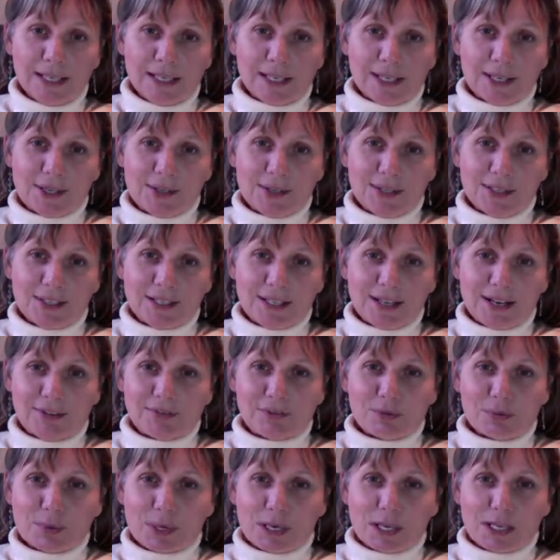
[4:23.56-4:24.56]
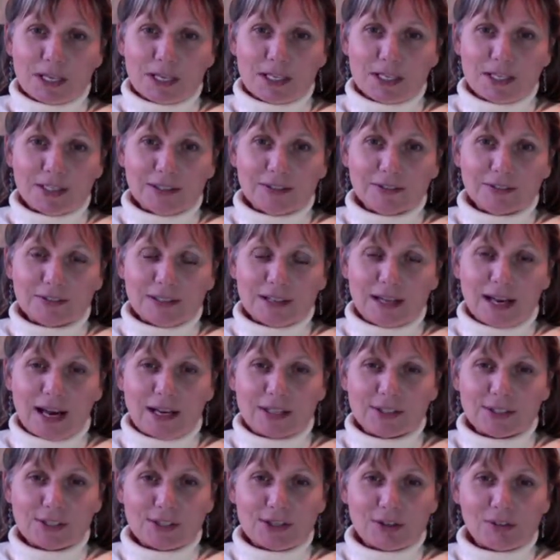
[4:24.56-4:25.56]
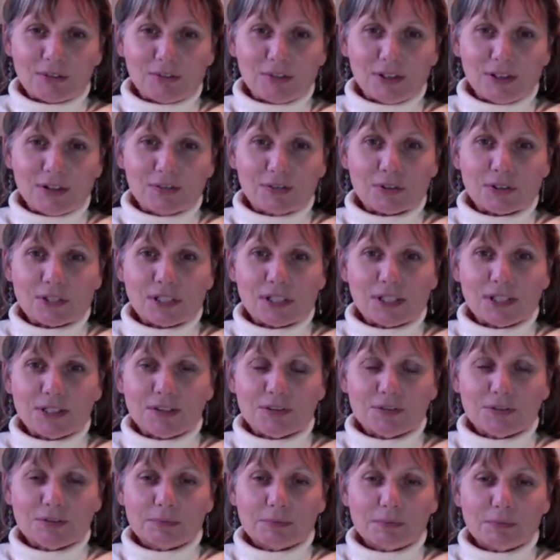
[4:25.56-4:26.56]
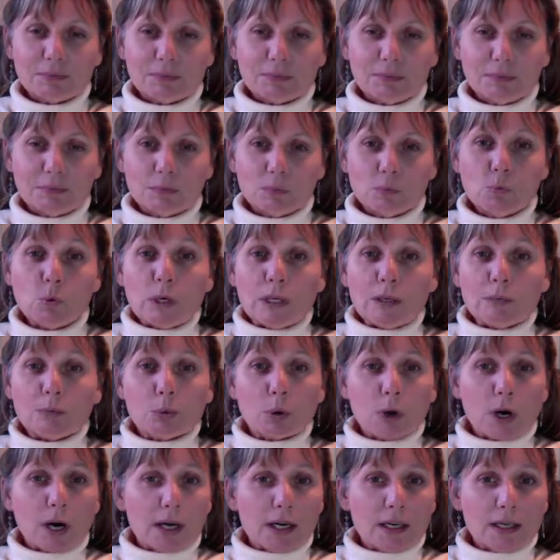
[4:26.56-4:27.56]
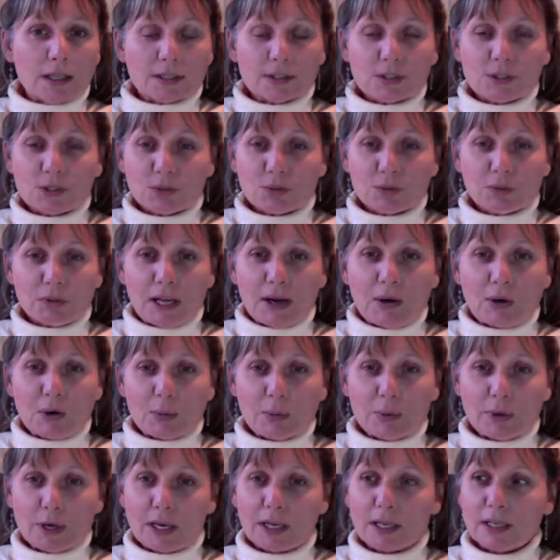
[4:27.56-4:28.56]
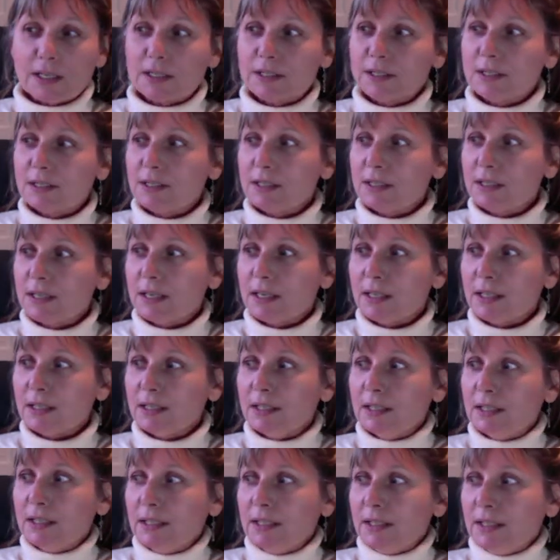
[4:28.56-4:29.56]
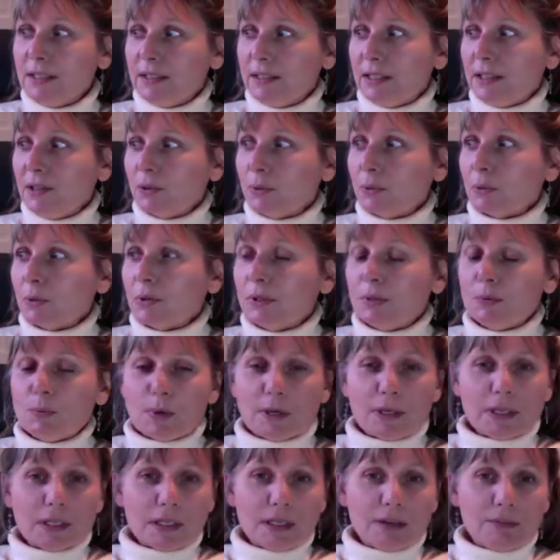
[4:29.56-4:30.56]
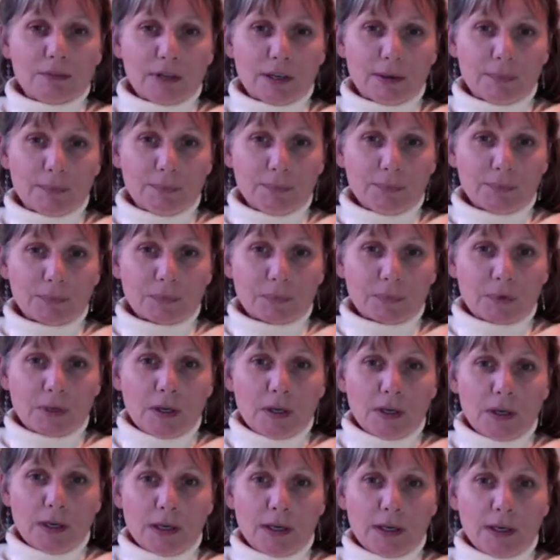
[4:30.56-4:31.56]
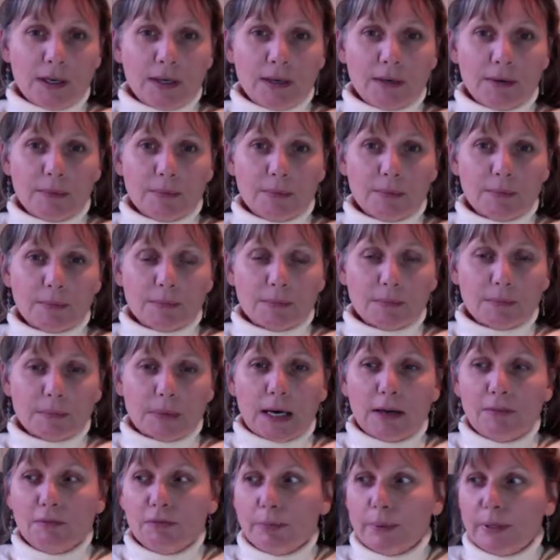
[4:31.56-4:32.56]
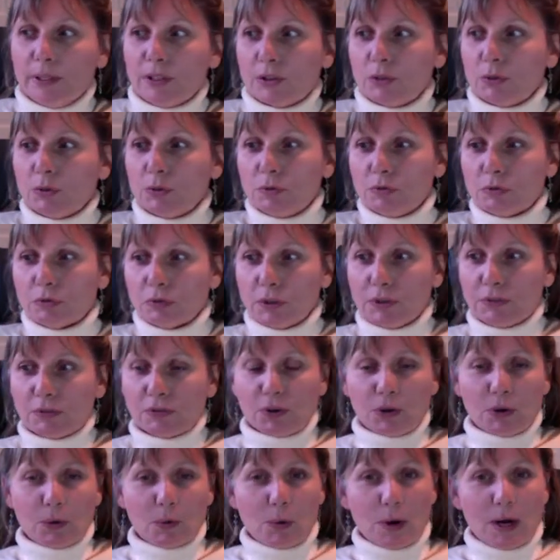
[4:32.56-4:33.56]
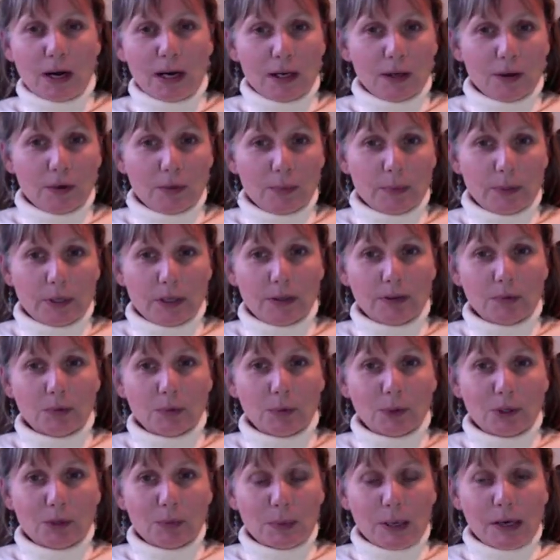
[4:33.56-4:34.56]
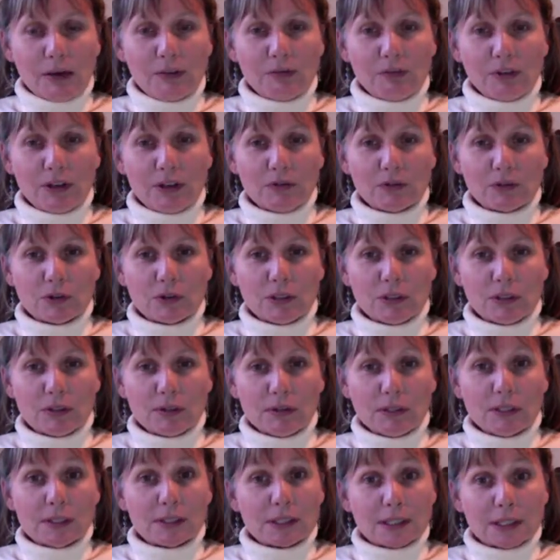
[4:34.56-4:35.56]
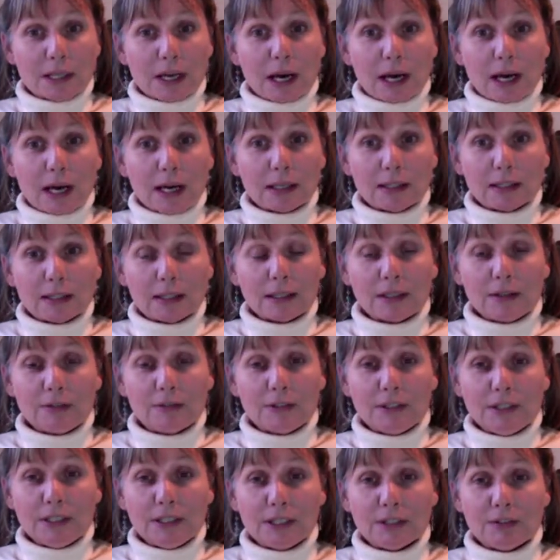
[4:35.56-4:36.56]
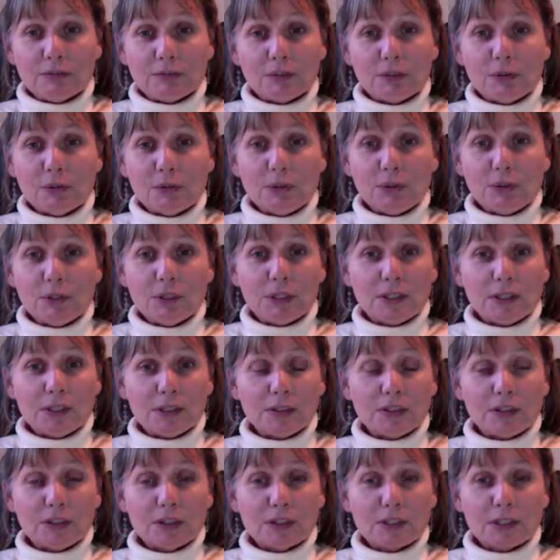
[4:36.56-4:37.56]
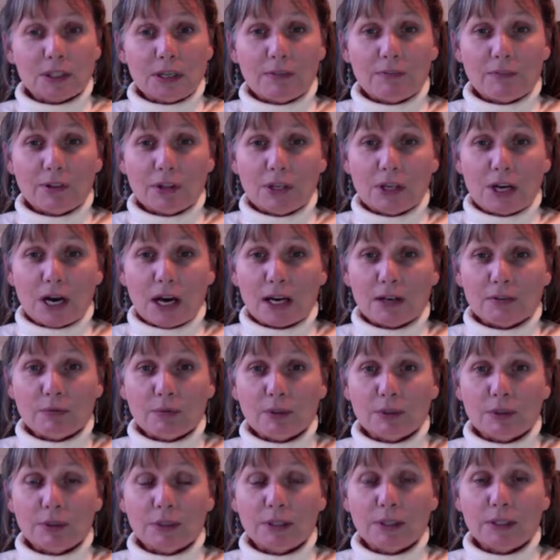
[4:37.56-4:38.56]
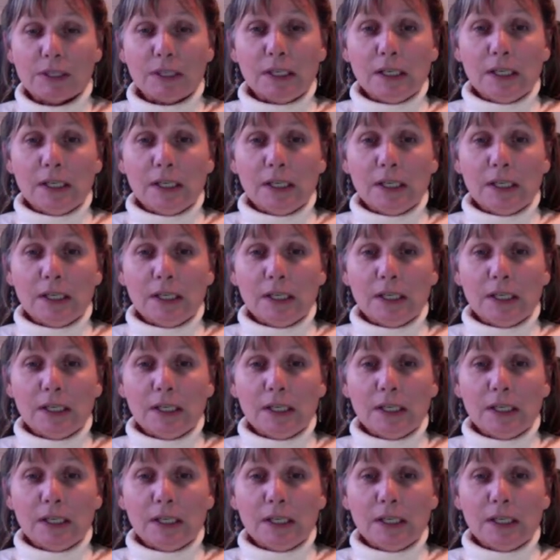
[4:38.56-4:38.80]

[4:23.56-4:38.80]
And everybody has their favorite wheat products or flour products that they don't really want to give up. I've been gluten-free for a while, but one of my favorite is naan. I love Indian food and just love the naan with it.